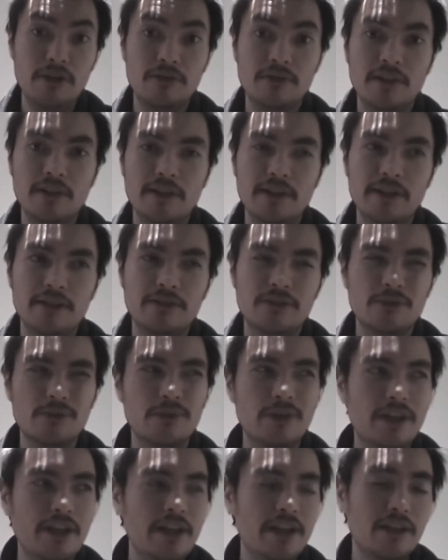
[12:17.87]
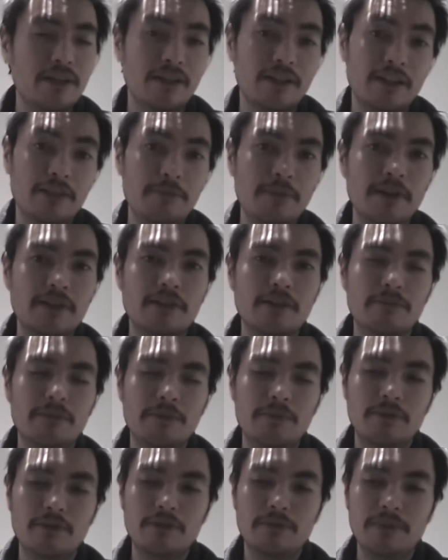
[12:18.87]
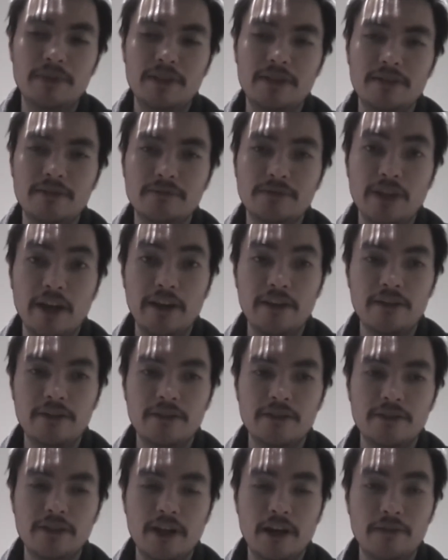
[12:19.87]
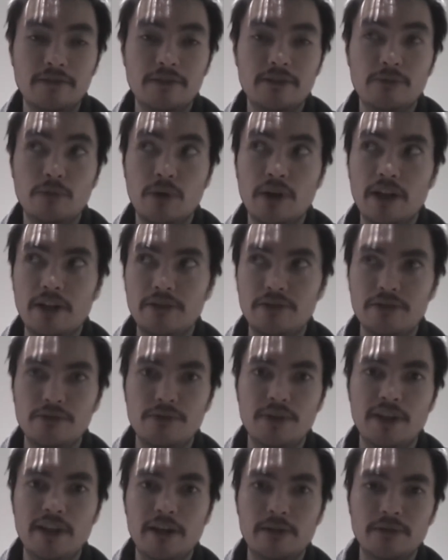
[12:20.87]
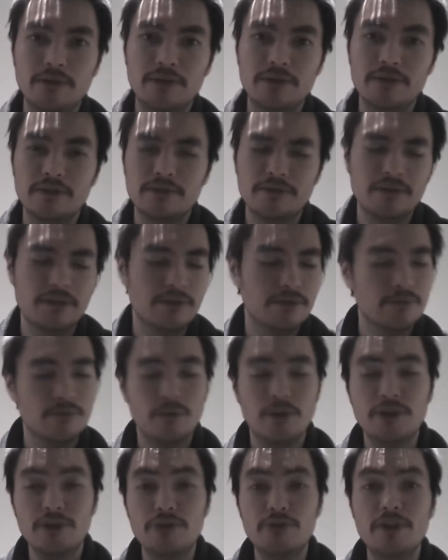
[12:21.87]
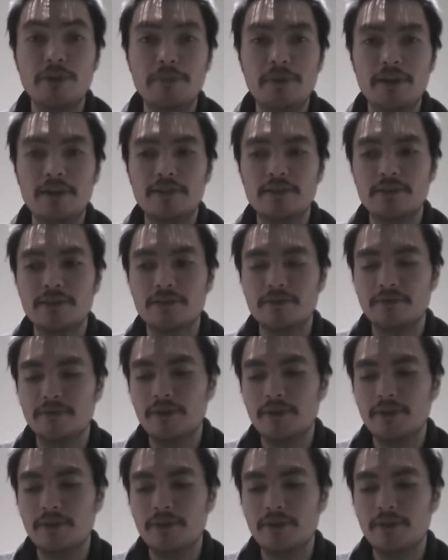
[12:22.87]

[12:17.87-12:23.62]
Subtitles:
Sunday, and so you can expect some people to be tired after 120 minutes